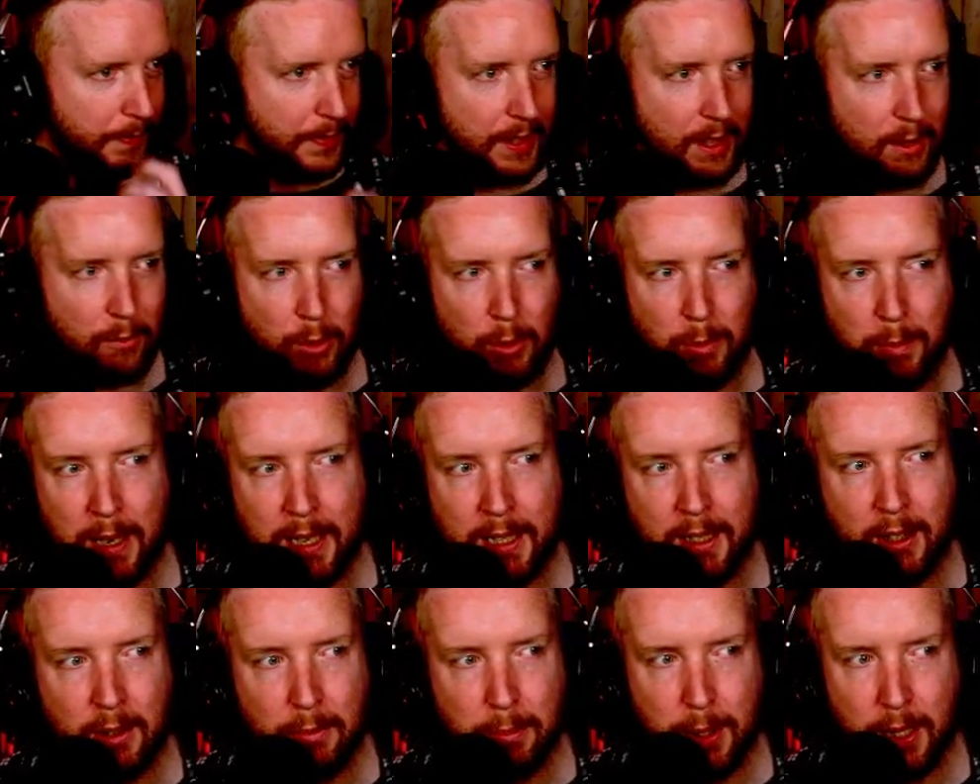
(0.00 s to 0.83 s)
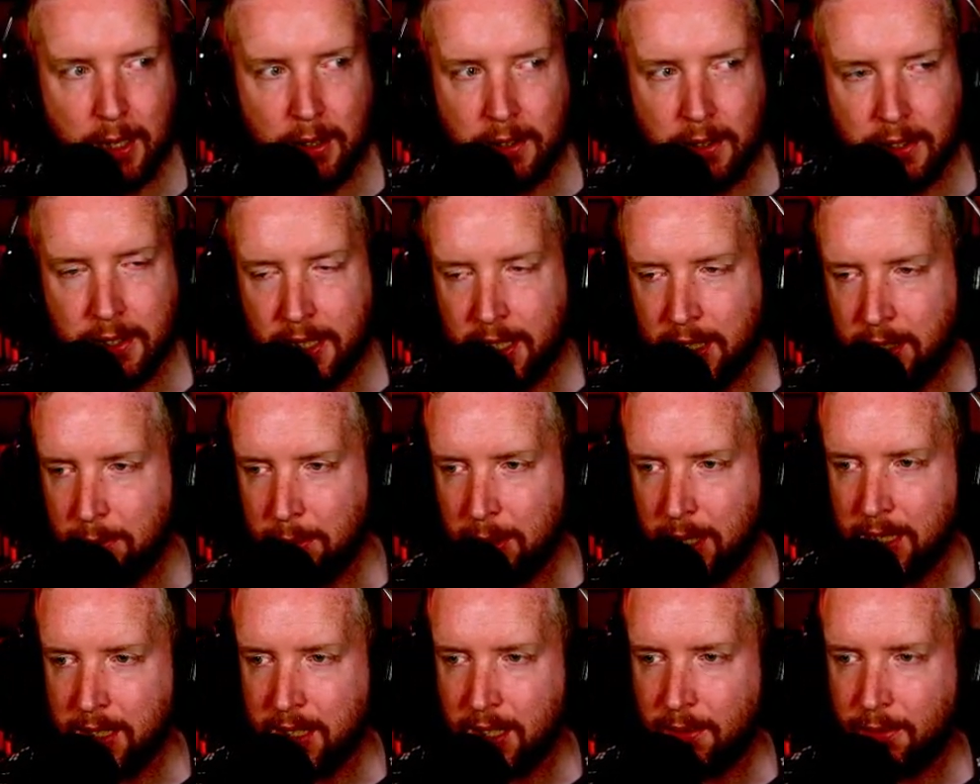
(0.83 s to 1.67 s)
We'll make the parties a
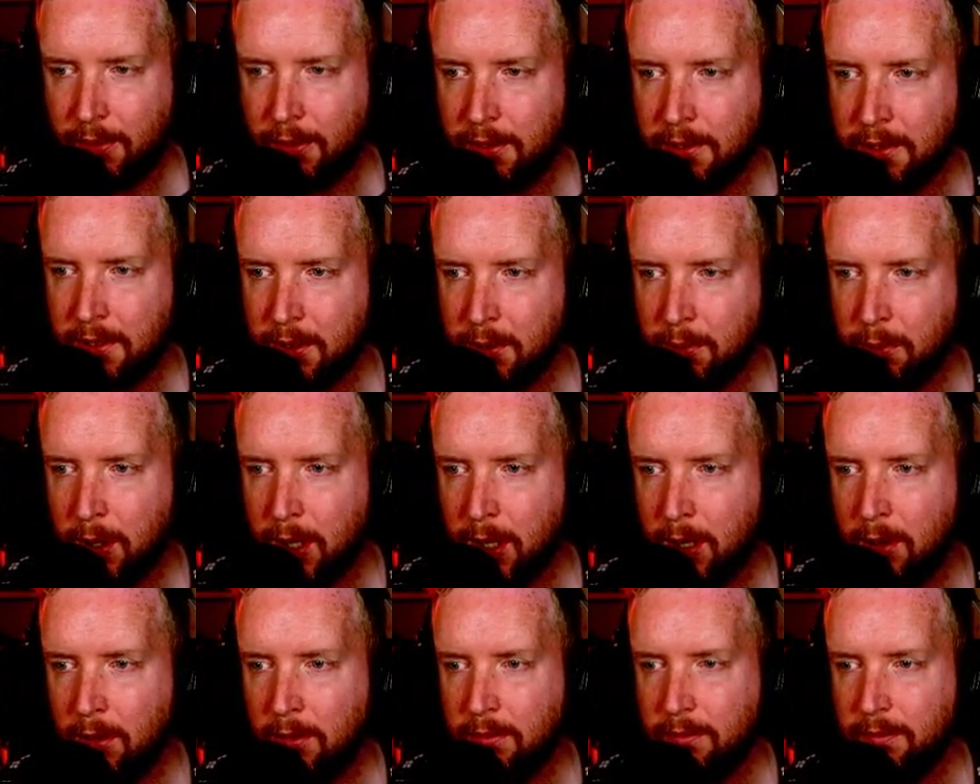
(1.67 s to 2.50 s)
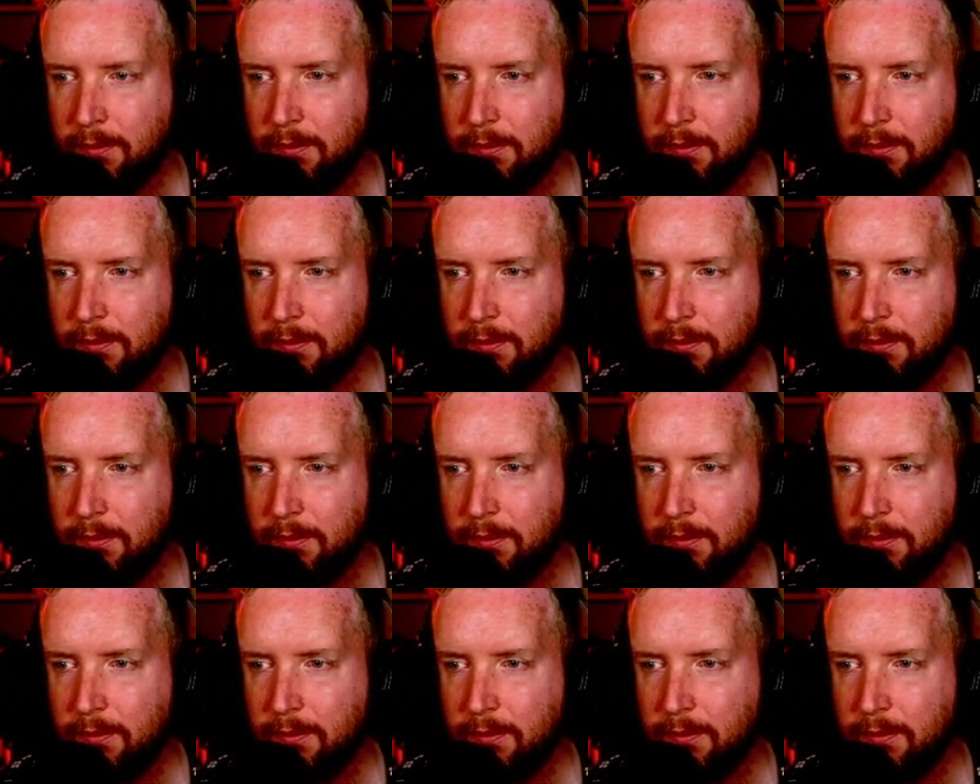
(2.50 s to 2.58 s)
bit different as well.